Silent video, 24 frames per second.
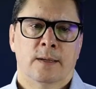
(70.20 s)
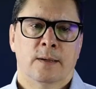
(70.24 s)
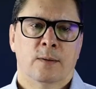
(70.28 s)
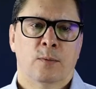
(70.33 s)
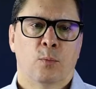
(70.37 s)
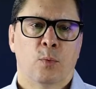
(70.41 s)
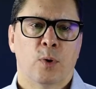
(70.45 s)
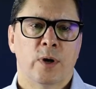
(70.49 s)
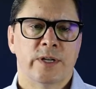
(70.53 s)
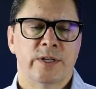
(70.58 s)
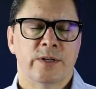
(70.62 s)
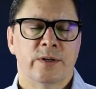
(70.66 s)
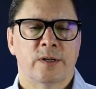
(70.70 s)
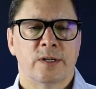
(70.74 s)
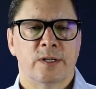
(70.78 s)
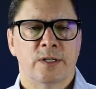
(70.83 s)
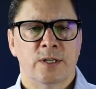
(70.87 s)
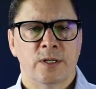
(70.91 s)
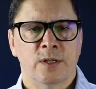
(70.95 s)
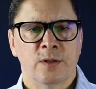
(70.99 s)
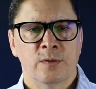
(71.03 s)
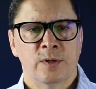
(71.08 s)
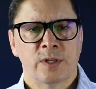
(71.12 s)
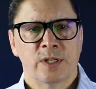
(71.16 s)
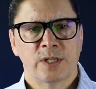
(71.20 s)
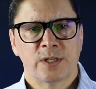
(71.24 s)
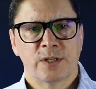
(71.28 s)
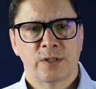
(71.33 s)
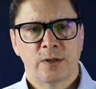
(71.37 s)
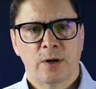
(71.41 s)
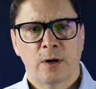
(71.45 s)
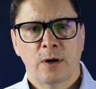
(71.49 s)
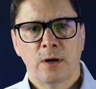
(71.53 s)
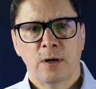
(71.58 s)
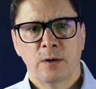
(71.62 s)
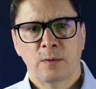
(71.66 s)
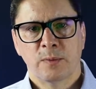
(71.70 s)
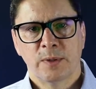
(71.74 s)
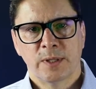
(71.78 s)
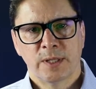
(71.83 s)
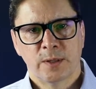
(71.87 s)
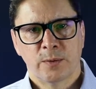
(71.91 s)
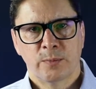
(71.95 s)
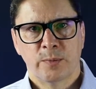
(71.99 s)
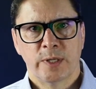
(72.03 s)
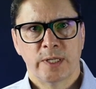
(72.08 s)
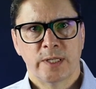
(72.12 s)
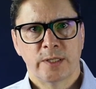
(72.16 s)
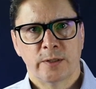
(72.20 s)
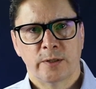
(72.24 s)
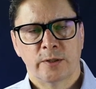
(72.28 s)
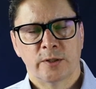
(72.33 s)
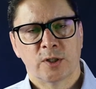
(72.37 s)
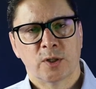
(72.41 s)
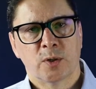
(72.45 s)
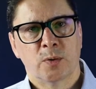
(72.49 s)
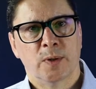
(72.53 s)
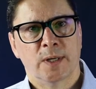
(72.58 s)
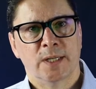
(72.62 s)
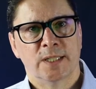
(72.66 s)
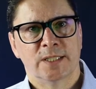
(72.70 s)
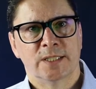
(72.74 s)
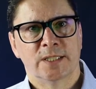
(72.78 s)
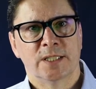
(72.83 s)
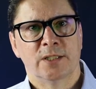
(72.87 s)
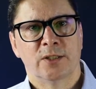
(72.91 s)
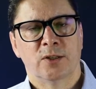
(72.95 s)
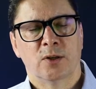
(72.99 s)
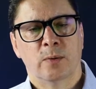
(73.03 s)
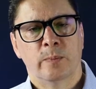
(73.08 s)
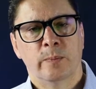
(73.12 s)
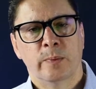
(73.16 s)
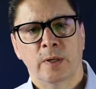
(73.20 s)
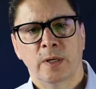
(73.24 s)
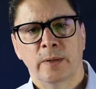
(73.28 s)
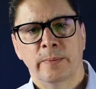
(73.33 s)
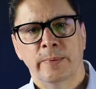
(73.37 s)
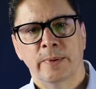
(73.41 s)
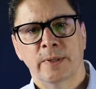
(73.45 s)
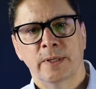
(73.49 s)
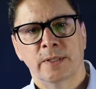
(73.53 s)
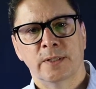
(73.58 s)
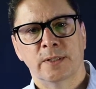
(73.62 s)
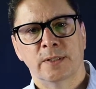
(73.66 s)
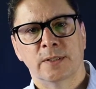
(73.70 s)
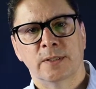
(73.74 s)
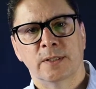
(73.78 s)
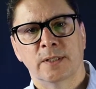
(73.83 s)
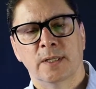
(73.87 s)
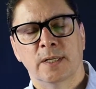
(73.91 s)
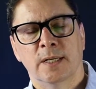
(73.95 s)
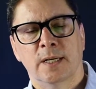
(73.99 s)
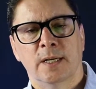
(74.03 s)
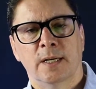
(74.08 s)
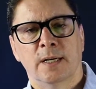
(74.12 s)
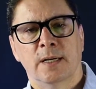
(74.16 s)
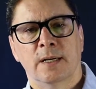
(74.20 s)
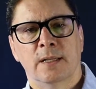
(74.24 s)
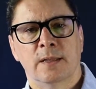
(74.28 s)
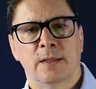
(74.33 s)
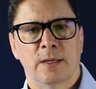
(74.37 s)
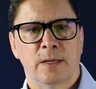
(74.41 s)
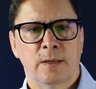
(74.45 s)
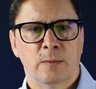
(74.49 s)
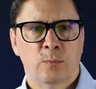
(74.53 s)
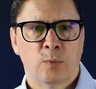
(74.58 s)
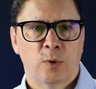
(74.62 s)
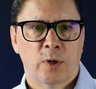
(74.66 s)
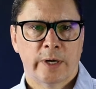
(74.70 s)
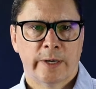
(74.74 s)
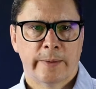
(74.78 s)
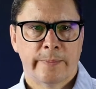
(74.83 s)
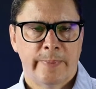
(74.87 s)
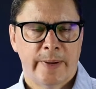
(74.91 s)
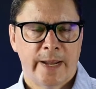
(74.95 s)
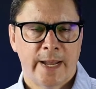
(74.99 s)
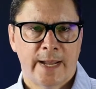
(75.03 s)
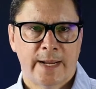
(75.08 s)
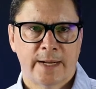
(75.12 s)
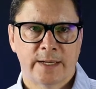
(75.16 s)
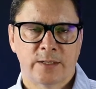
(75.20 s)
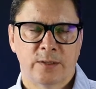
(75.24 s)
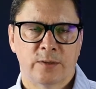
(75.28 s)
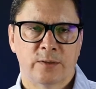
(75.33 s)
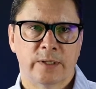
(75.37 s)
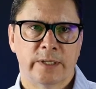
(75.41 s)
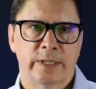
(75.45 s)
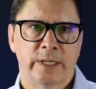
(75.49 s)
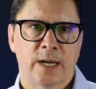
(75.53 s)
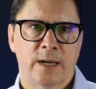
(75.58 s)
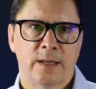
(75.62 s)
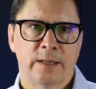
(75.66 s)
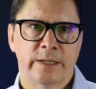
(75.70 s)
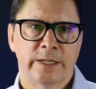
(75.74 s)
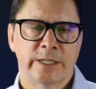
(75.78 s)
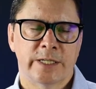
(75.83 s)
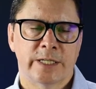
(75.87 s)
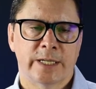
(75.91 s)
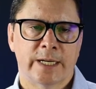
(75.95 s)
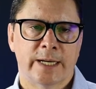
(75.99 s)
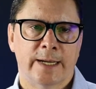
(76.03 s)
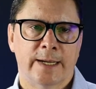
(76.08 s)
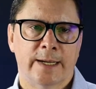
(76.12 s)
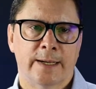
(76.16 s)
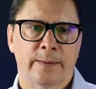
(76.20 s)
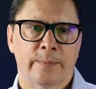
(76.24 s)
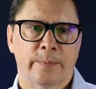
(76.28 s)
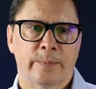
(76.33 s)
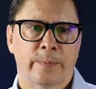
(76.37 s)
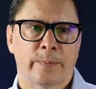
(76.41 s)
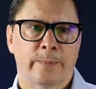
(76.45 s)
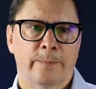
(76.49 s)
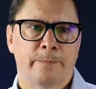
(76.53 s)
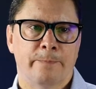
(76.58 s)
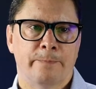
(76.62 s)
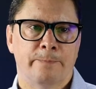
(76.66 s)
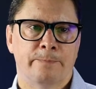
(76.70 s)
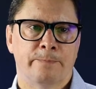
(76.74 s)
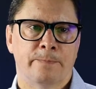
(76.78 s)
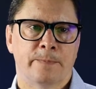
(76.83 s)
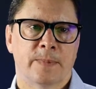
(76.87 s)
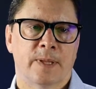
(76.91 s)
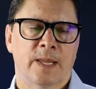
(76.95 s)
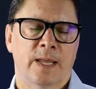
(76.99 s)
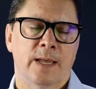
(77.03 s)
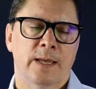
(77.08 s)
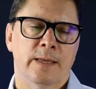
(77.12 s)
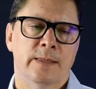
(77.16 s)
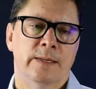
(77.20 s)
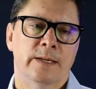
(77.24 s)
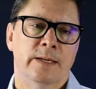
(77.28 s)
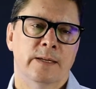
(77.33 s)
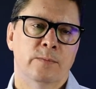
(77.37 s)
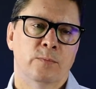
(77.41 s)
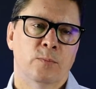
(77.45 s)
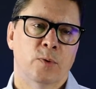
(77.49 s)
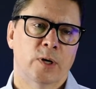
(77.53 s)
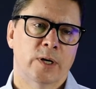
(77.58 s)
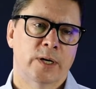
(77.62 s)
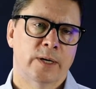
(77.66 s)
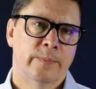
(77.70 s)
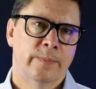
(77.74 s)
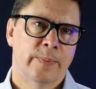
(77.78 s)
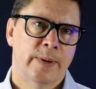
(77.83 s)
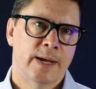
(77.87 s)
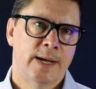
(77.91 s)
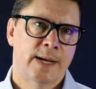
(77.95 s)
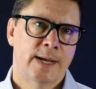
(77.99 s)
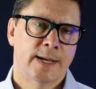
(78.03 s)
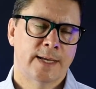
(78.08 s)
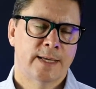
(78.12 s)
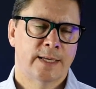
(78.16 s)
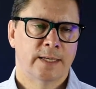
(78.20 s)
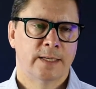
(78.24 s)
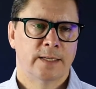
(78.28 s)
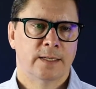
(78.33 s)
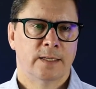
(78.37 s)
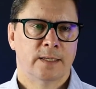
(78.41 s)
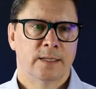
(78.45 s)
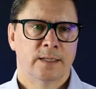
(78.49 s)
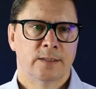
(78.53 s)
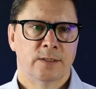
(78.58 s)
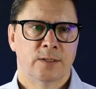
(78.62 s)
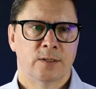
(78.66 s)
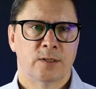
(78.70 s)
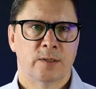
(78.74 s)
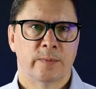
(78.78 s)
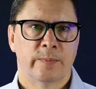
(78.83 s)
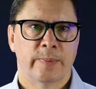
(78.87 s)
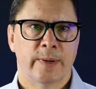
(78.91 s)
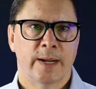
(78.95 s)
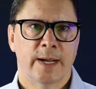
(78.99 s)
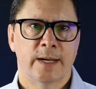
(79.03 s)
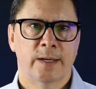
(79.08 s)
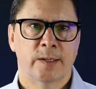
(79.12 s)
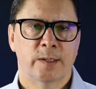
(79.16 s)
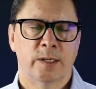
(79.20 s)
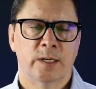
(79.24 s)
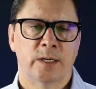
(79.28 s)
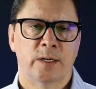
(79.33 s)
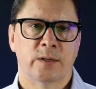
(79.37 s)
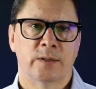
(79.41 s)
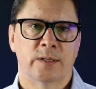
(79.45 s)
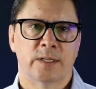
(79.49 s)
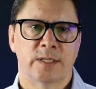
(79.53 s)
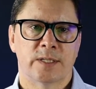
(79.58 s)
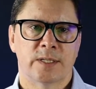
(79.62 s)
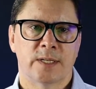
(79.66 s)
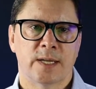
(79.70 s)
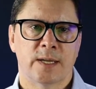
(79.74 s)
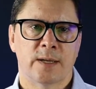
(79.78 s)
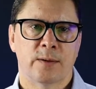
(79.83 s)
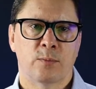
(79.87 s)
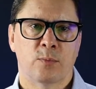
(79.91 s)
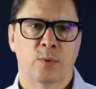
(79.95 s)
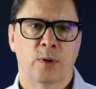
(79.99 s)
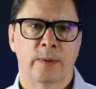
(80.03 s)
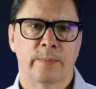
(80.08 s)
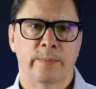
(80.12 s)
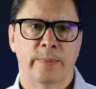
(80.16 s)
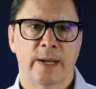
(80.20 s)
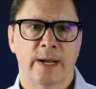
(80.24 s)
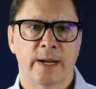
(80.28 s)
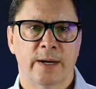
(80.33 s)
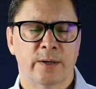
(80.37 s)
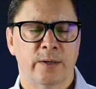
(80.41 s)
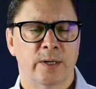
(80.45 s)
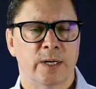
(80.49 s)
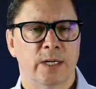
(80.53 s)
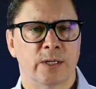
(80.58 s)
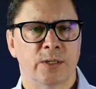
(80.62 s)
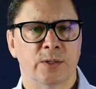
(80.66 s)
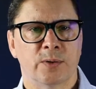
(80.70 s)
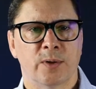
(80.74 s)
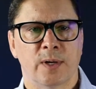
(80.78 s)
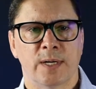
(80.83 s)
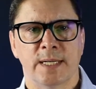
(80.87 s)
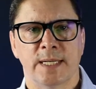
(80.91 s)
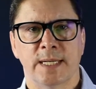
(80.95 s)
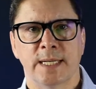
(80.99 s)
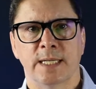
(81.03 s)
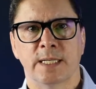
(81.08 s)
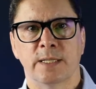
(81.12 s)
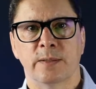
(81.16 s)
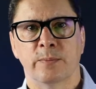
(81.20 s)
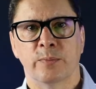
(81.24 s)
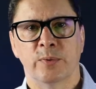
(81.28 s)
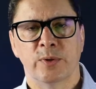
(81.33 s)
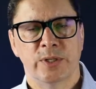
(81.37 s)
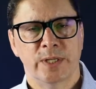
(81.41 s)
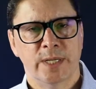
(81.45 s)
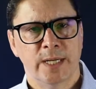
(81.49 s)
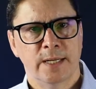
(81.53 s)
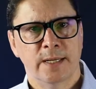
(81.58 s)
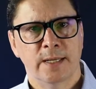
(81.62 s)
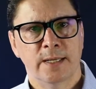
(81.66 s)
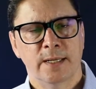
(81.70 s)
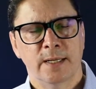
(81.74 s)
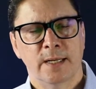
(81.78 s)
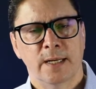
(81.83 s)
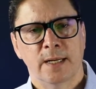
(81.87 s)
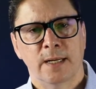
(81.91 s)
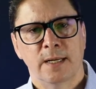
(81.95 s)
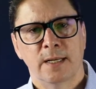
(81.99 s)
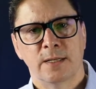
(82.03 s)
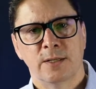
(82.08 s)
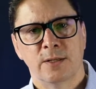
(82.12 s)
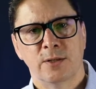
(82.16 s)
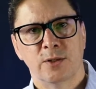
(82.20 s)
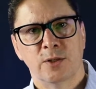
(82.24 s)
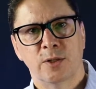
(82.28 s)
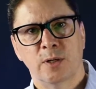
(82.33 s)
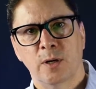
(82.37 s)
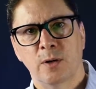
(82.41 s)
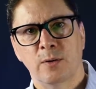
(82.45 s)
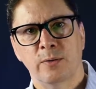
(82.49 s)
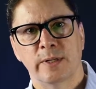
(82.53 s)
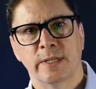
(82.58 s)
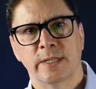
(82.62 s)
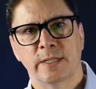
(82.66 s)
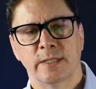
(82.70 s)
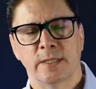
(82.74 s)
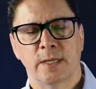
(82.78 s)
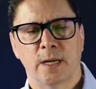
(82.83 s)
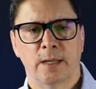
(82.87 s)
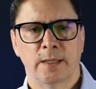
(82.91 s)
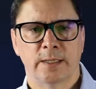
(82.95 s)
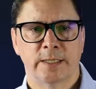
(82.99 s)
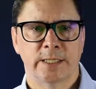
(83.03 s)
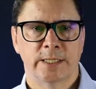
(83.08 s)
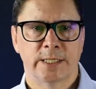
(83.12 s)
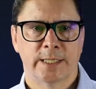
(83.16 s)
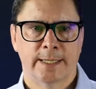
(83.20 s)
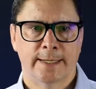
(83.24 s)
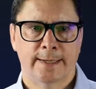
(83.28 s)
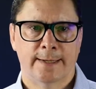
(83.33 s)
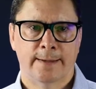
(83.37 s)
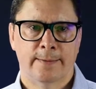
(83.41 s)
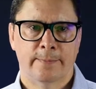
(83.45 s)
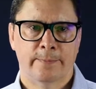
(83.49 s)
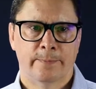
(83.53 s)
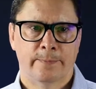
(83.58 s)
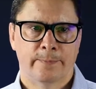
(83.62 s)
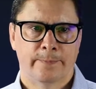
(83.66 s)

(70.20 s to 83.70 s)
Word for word: What you can do is start with the research question or purpose, then work back to the knowledge gap, and then work back to the background and say, what background do I need to present to show this knowledge gap?